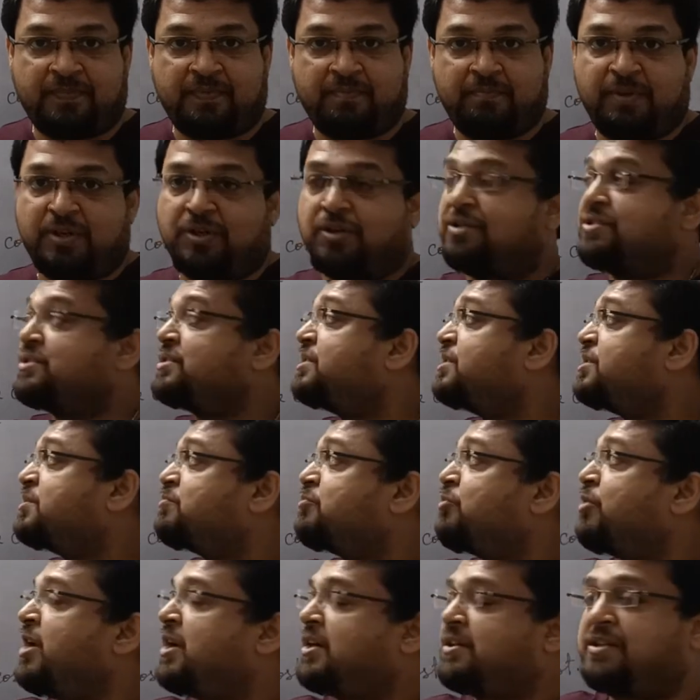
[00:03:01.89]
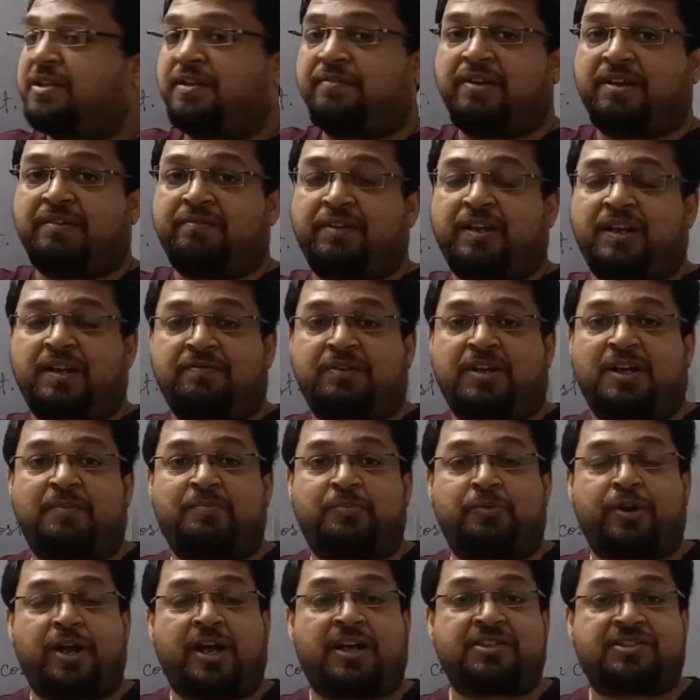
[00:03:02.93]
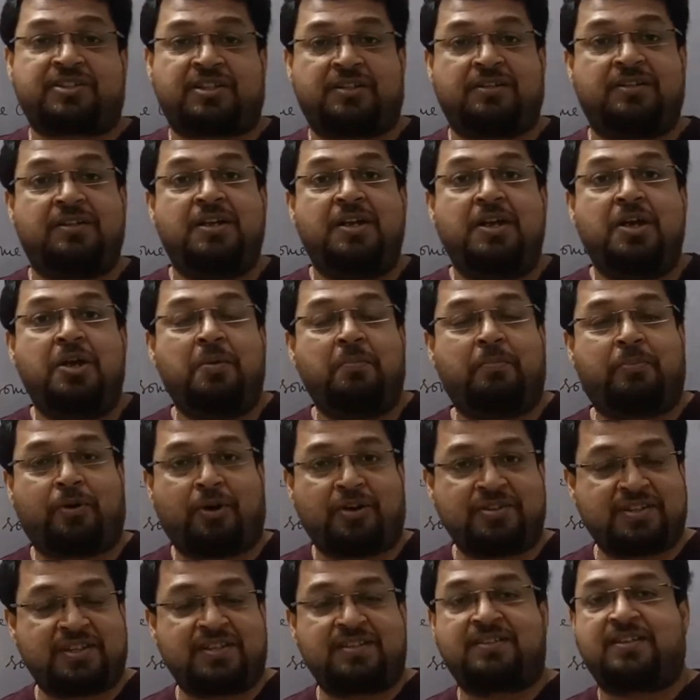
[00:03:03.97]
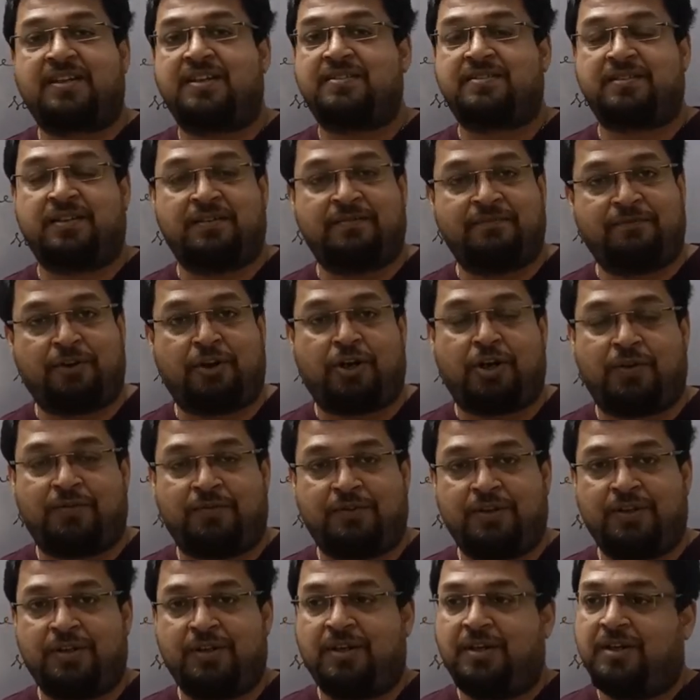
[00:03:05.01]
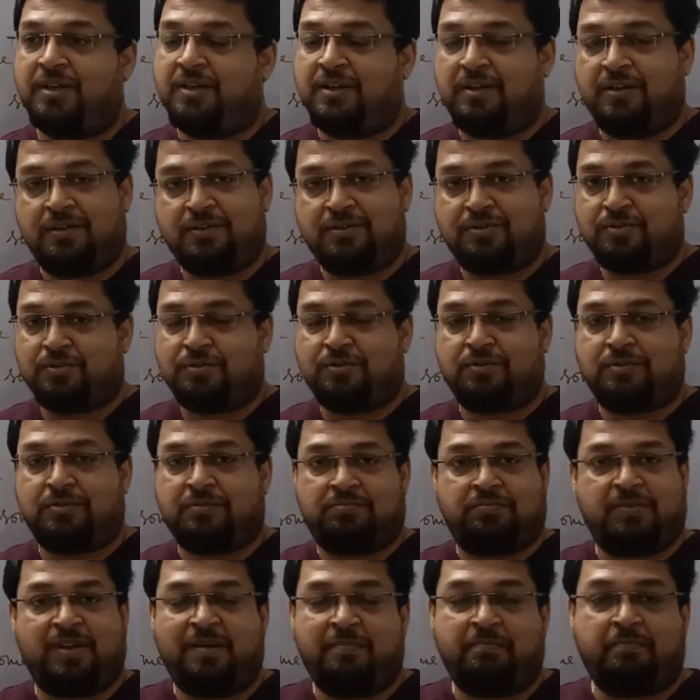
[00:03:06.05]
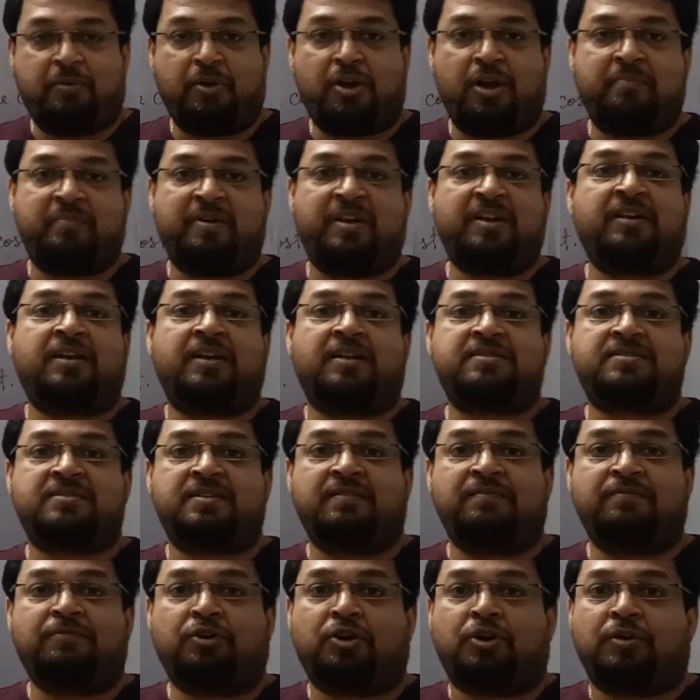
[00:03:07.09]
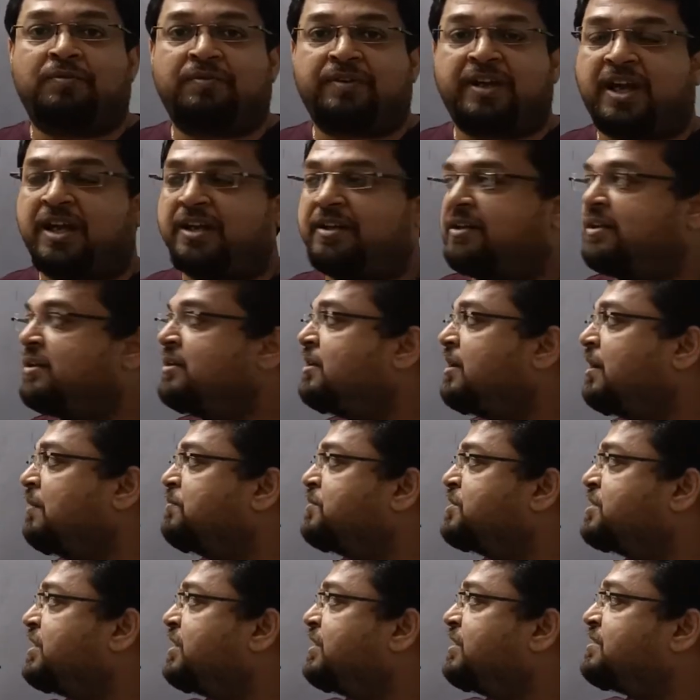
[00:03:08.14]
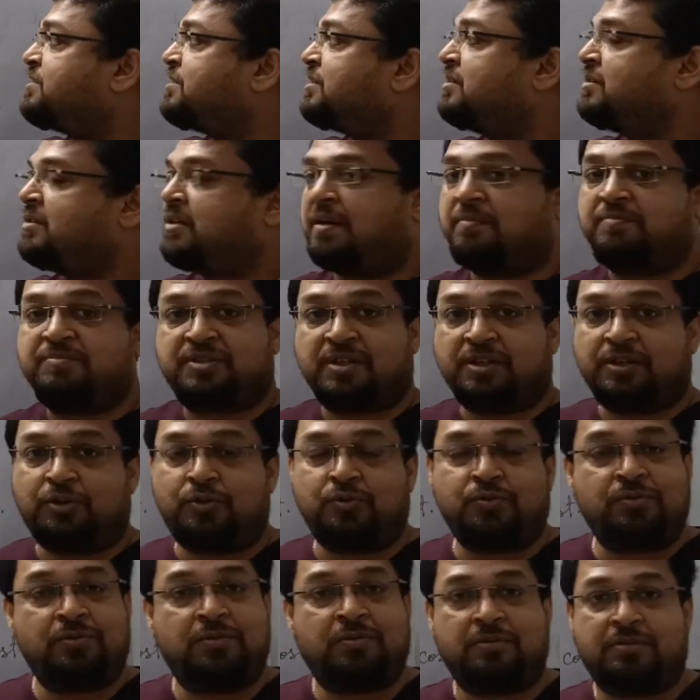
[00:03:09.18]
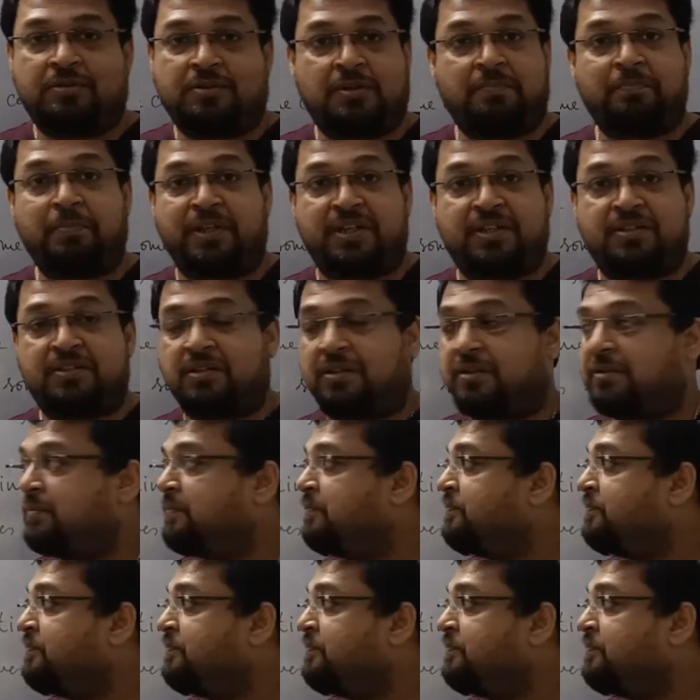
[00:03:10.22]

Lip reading: because it is productive, and whenever a production process gets involved, so employment gets involved and income generation comes into the picture.